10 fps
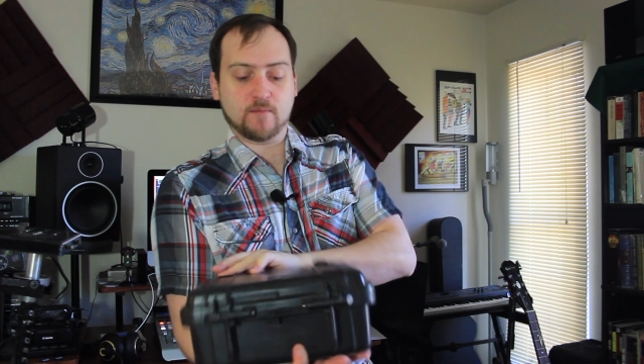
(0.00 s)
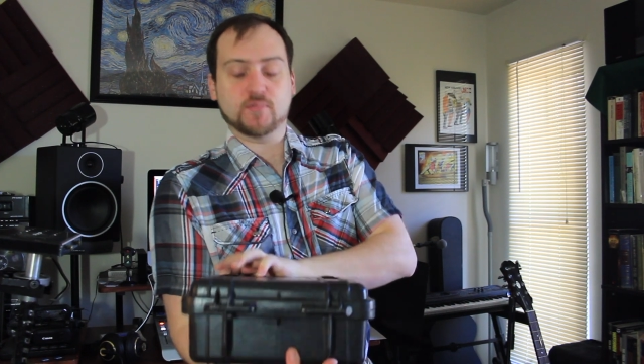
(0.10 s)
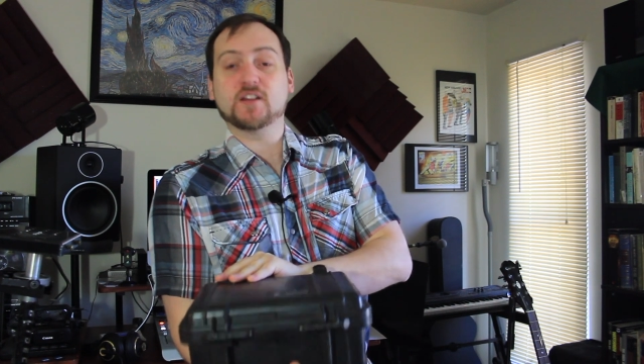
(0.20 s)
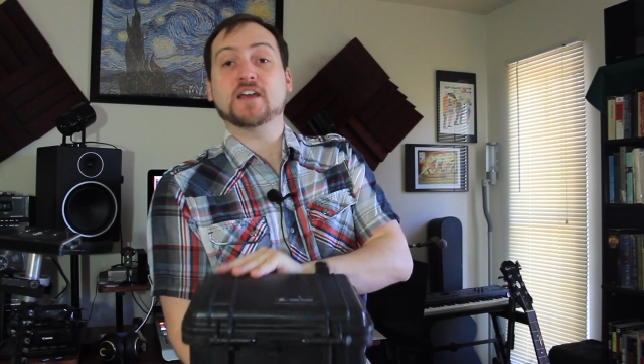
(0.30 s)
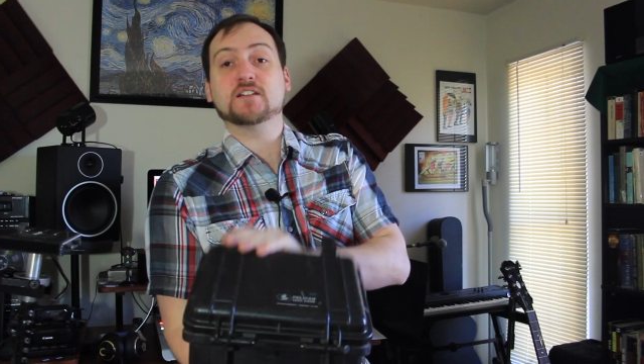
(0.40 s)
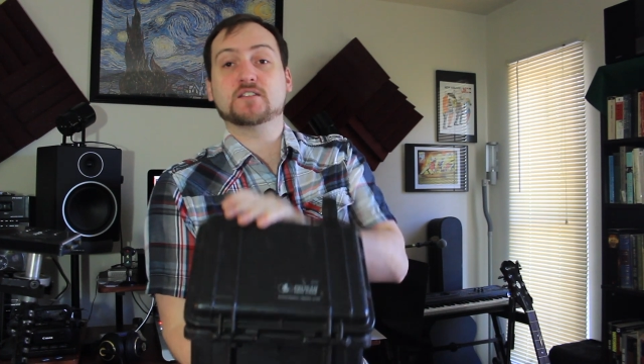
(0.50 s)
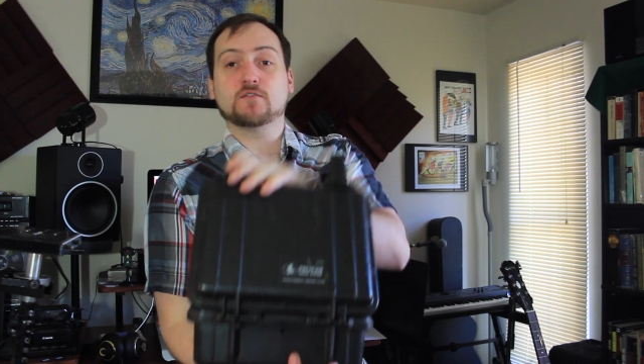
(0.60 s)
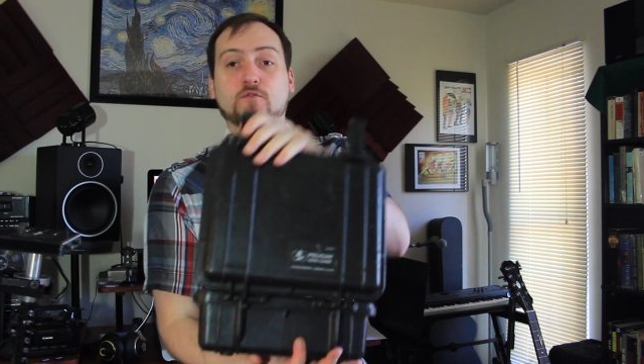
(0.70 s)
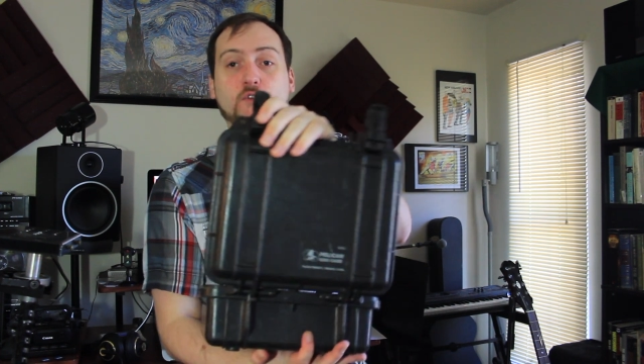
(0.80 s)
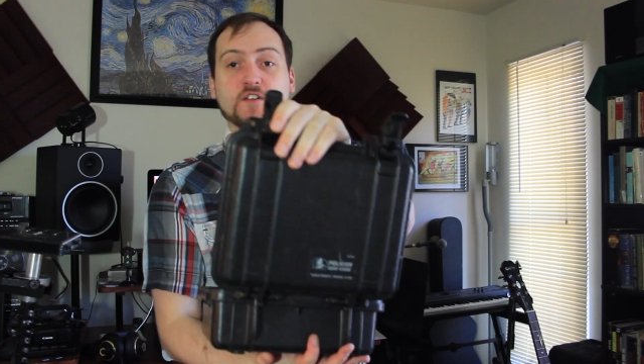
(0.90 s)
and plates
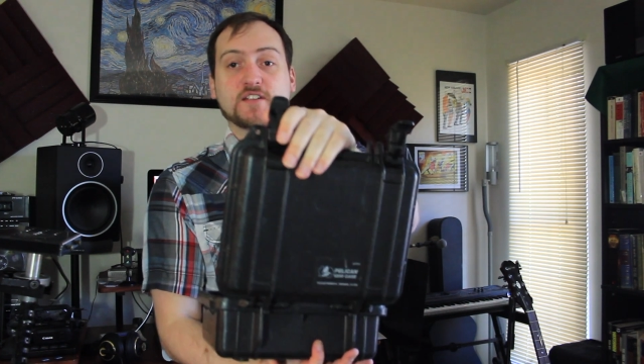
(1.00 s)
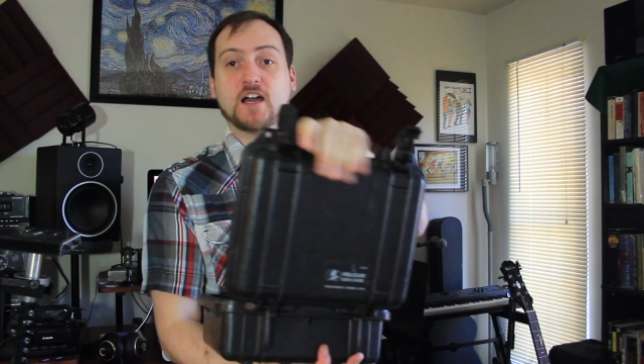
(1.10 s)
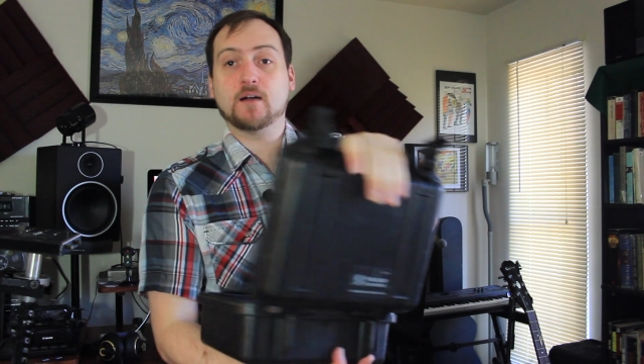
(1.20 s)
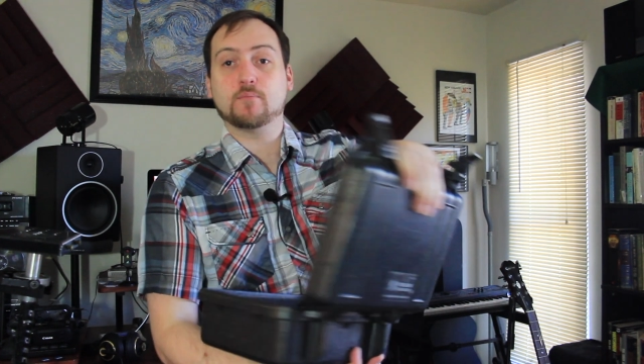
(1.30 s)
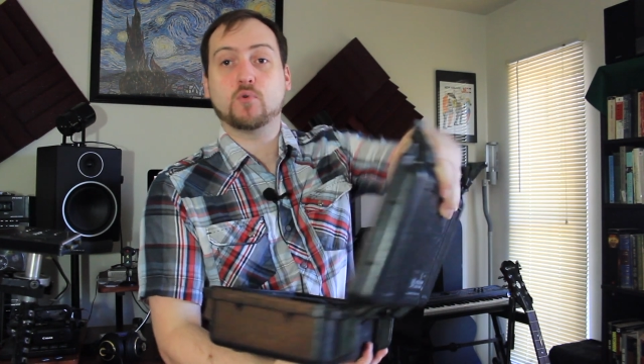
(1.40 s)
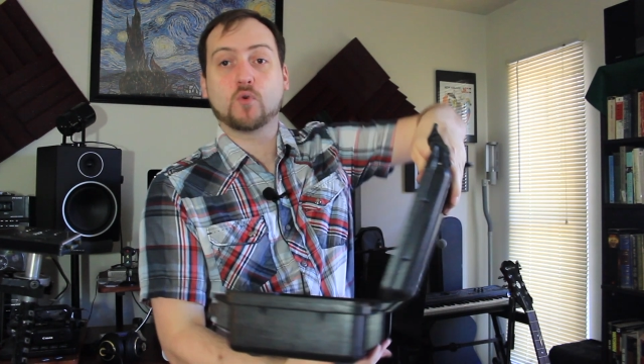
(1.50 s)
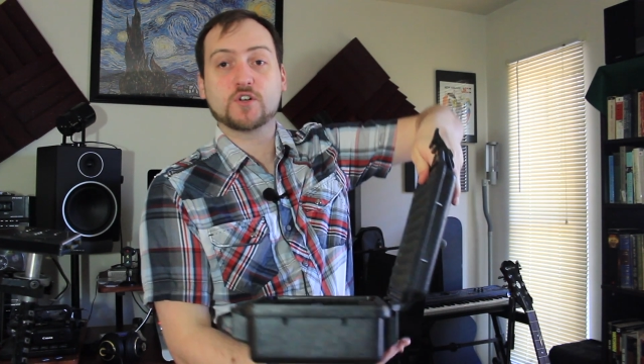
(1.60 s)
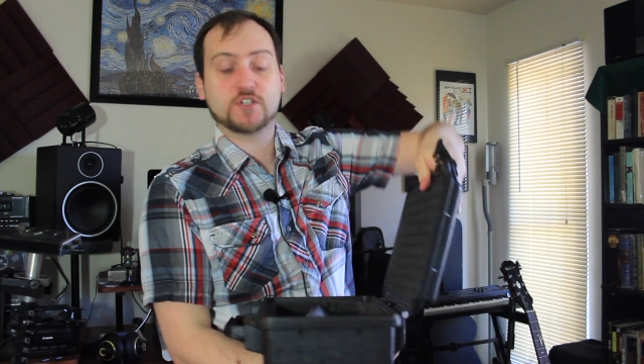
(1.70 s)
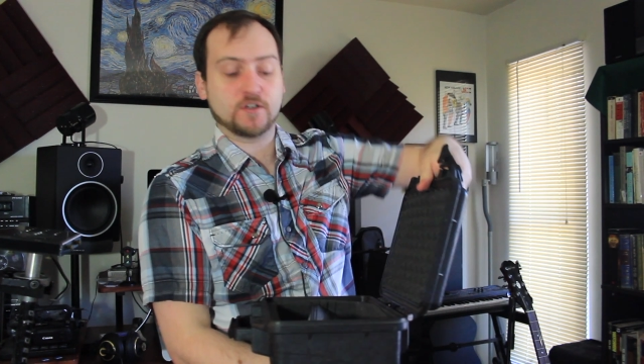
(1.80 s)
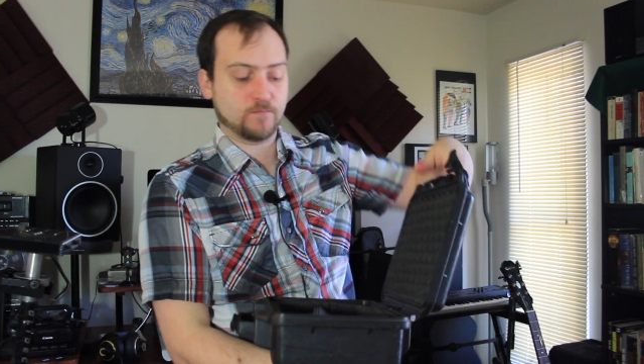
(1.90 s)
for the top
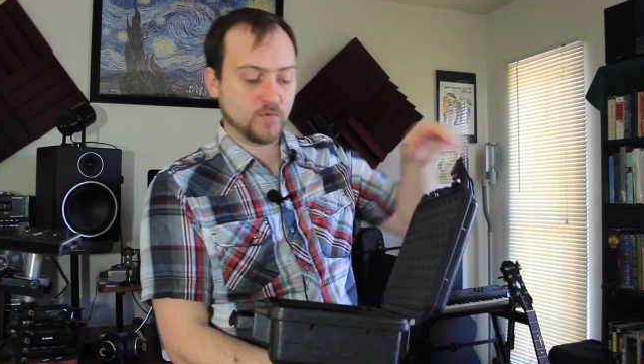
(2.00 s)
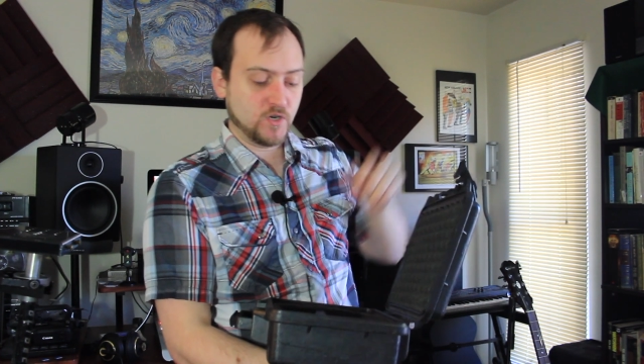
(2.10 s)
portion.